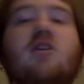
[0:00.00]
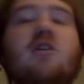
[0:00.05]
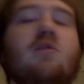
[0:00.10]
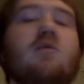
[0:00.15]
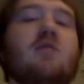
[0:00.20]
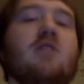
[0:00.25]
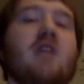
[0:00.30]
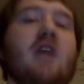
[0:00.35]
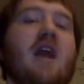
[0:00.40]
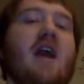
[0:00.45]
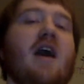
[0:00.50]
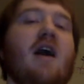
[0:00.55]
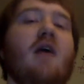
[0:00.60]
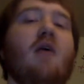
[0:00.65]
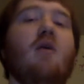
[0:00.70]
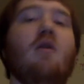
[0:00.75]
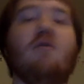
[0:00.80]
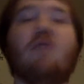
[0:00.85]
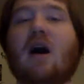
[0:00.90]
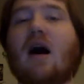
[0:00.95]
That was a
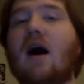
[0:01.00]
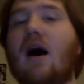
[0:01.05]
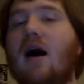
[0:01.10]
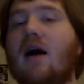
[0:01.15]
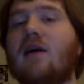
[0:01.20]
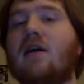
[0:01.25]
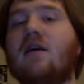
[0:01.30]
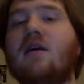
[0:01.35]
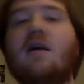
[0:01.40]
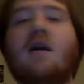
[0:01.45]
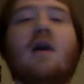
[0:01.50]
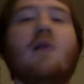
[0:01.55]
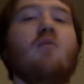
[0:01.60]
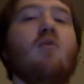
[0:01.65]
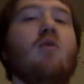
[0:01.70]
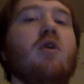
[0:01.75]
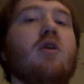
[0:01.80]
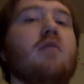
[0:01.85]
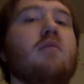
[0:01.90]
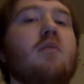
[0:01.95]
hell of a hockey game,
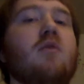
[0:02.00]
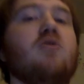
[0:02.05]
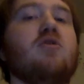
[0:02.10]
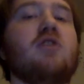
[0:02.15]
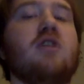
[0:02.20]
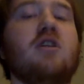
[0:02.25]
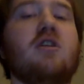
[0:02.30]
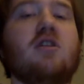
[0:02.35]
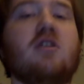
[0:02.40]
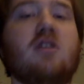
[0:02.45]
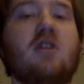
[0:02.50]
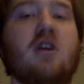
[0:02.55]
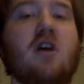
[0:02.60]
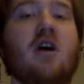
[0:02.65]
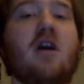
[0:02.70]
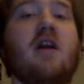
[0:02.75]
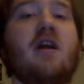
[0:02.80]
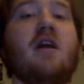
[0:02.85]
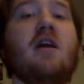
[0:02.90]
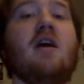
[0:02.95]
one of the most
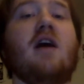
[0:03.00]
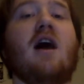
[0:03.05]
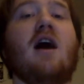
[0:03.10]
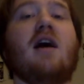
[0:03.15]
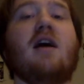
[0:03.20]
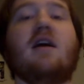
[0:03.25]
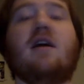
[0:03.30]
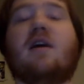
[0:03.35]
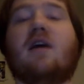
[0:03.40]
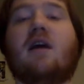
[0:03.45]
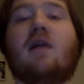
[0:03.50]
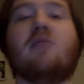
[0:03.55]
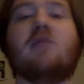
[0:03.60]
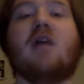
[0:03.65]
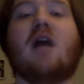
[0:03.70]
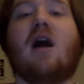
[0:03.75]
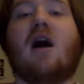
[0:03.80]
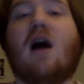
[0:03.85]
exciting hockey games